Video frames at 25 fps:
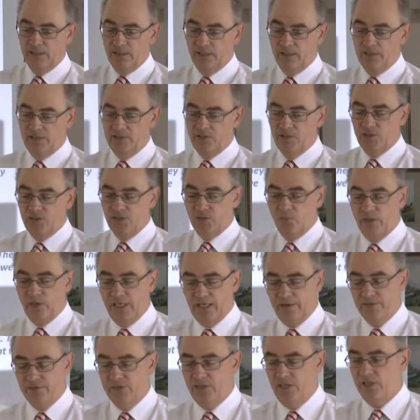It's just that we
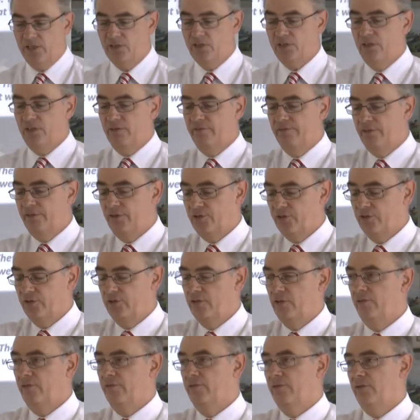have such a vision
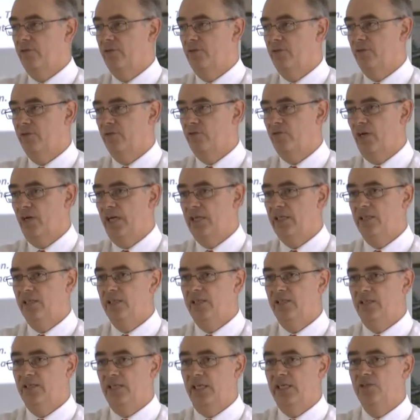of the threat and
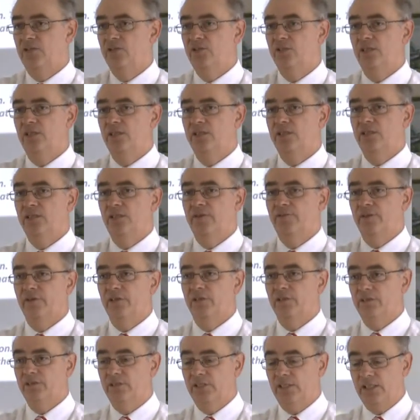the danger and the
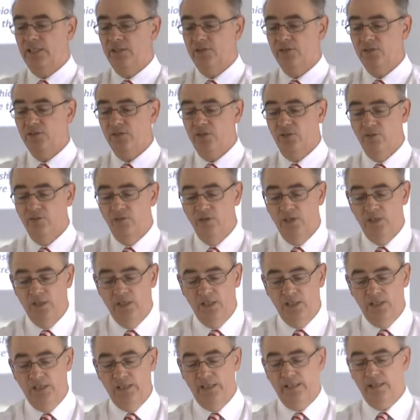difficulty, and so
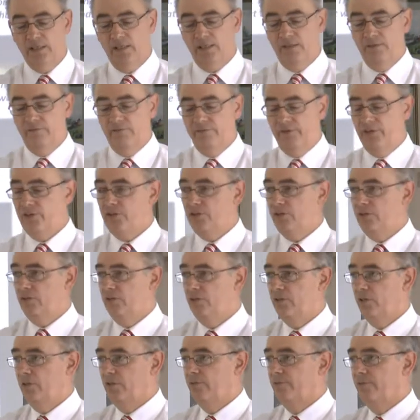little vision
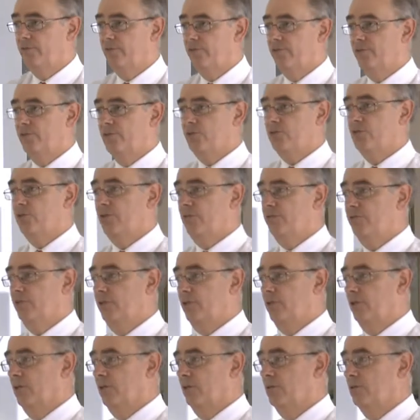of the
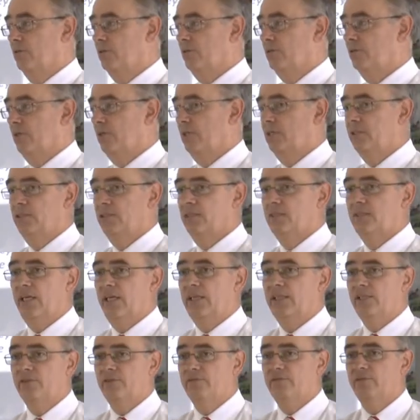sovereign God who
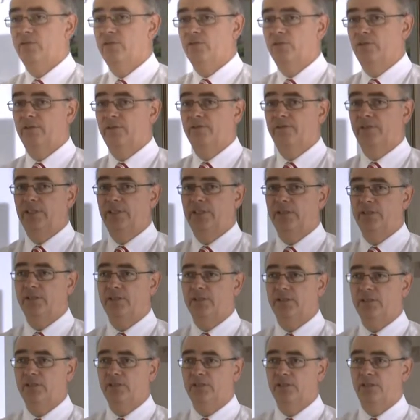undertakes for all of
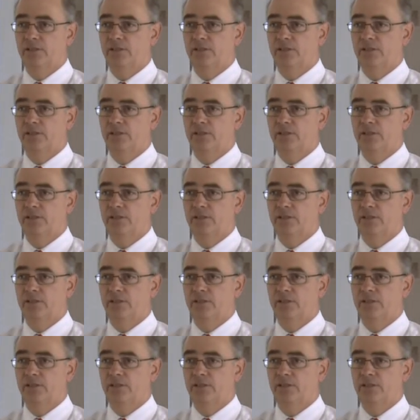this.